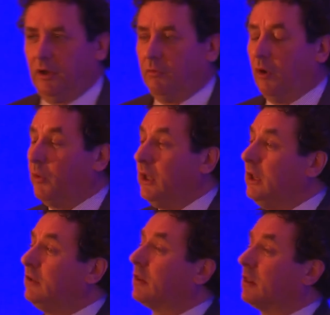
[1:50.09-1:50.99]
What we
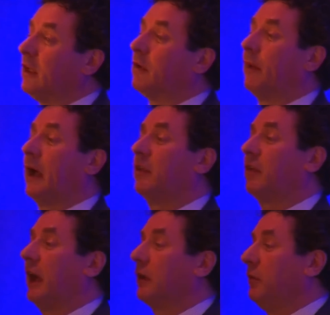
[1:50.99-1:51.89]
need to think about
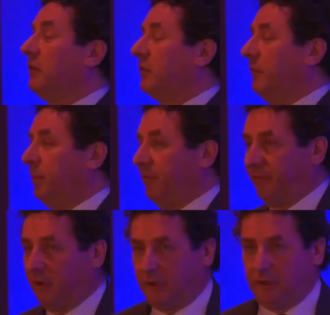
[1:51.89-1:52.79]
is how do we
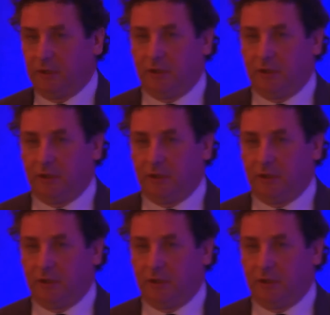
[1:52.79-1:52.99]
simplify?